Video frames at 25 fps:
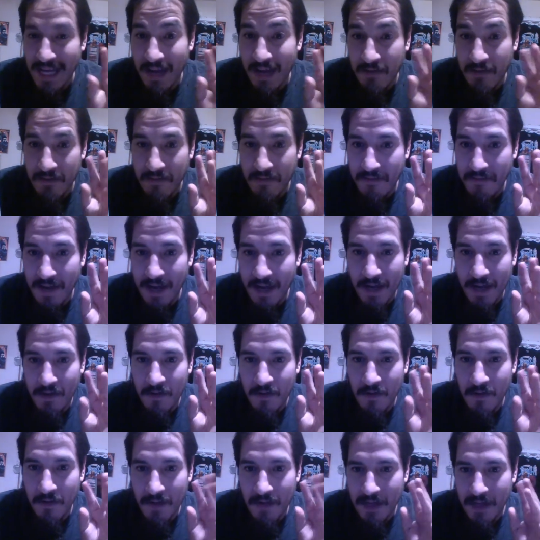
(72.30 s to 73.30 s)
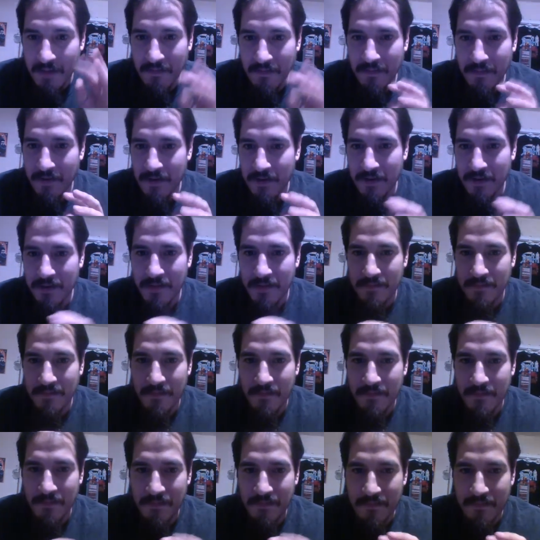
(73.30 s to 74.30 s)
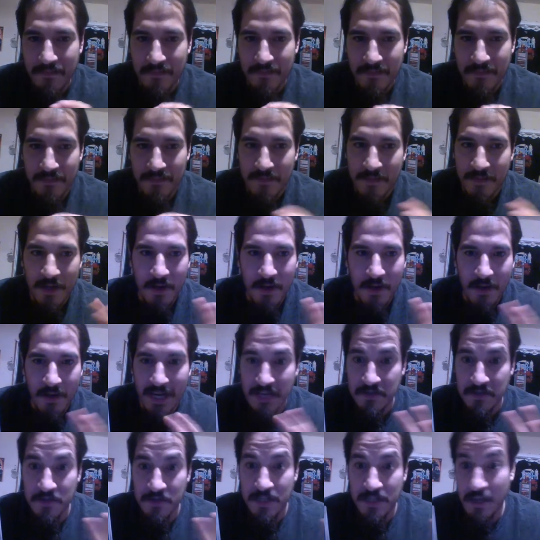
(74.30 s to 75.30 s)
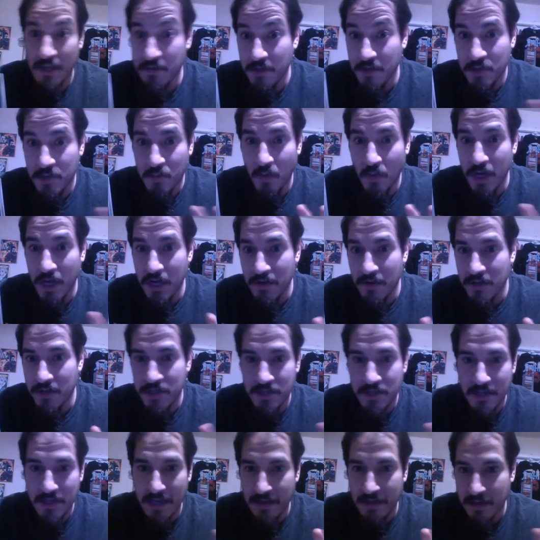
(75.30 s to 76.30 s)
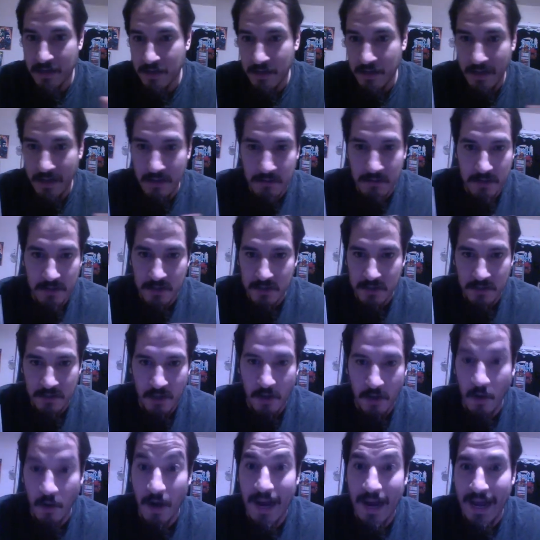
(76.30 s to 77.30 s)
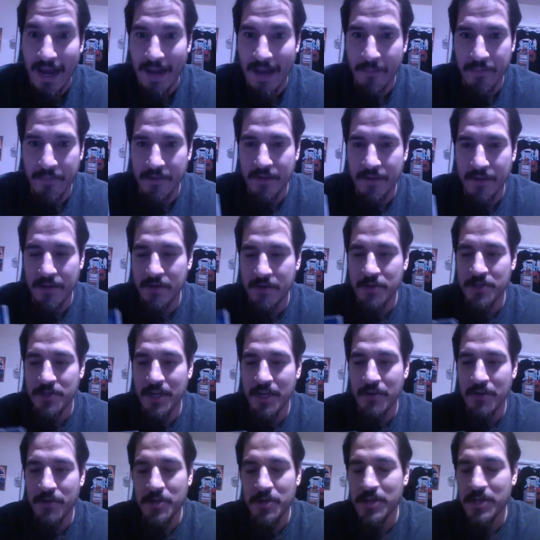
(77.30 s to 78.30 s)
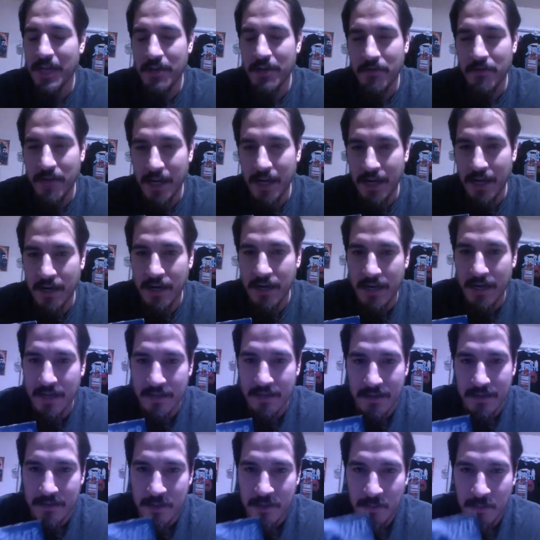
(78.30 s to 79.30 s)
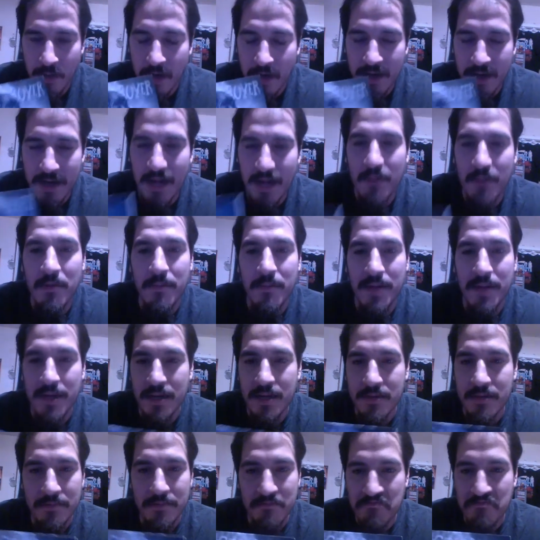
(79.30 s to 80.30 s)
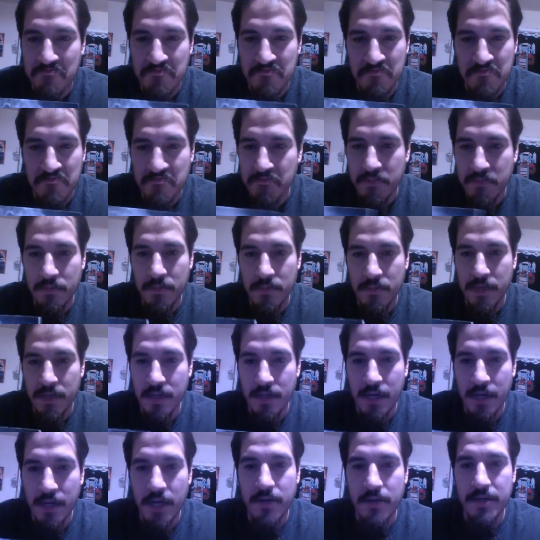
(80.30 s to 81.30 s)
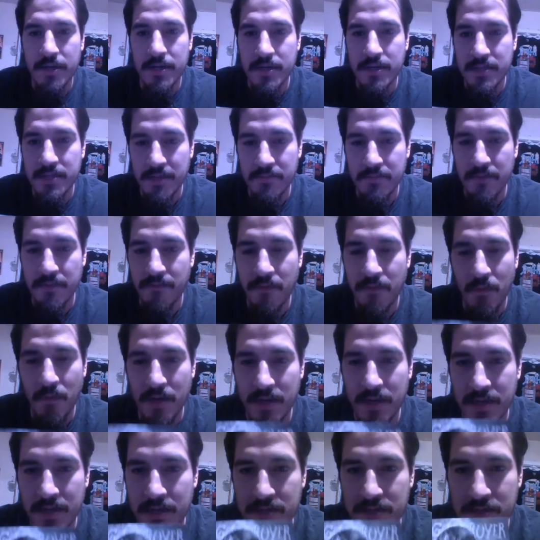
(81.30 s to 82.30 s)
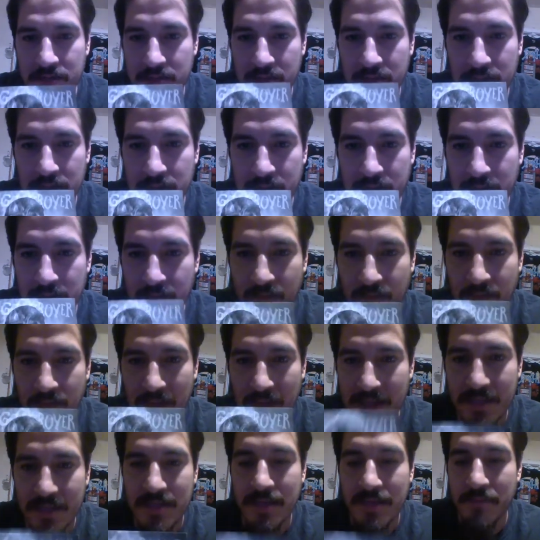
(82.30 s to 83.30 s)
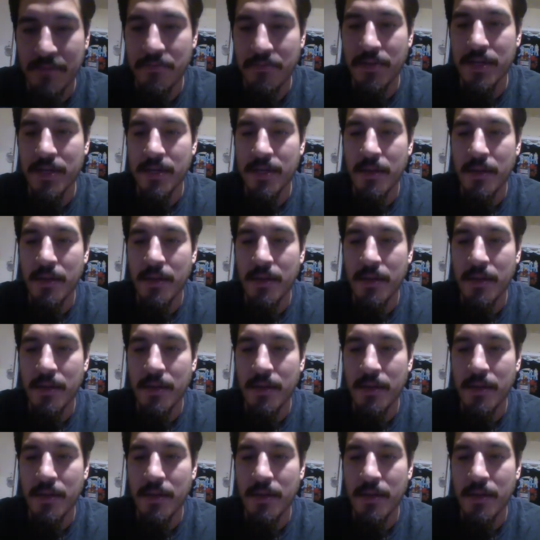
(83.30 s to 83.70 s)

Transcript: file, like for, it has to sound this way or it's crap. Or not. Usually I don't care. I just put on an album and I hear it and accept it for what it is, and that's it. But